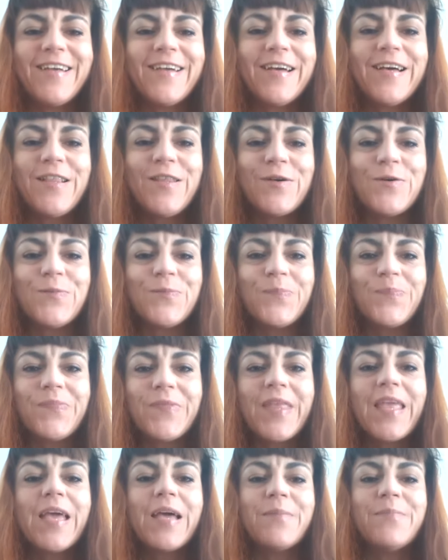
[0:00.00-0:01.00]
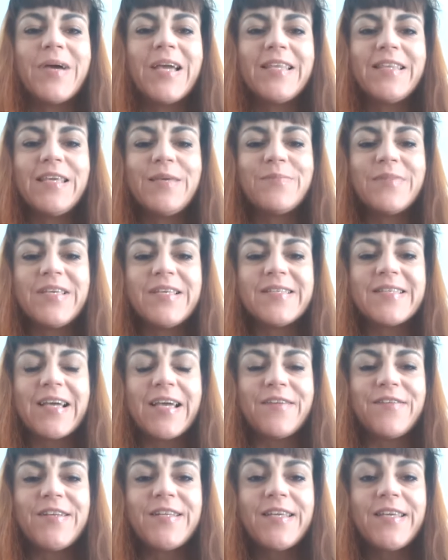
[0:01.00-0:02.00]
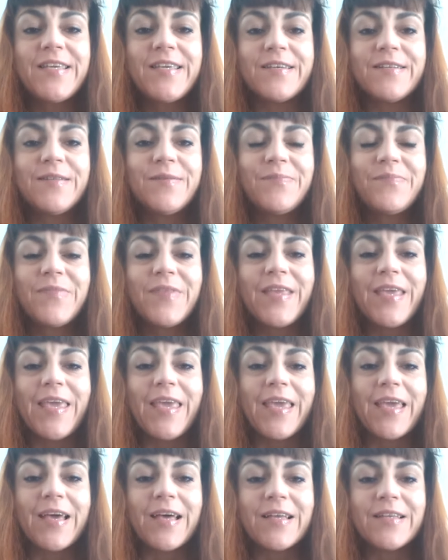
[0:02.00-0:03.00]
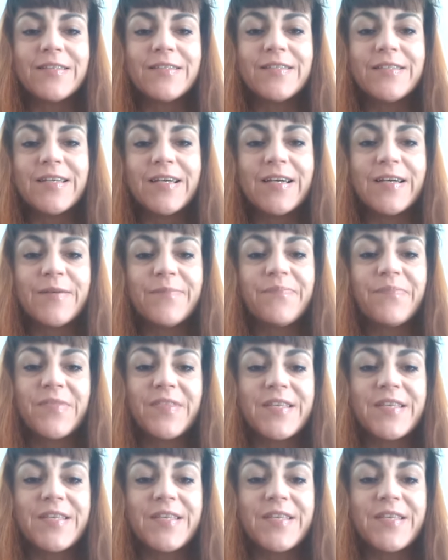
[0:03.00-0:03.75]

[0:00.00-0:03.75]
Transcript: Hello, my name is Irina Hill and um,